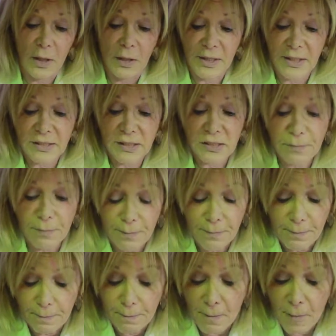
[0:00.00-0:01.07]
This is
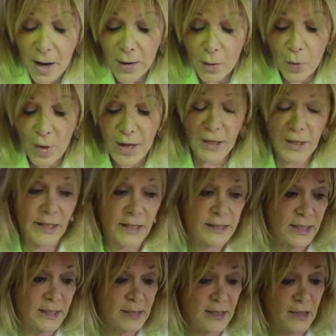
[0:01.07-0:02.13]
my way, as
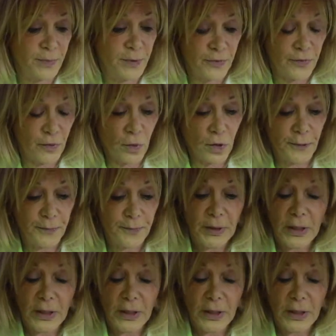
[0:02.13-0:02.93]
I said before.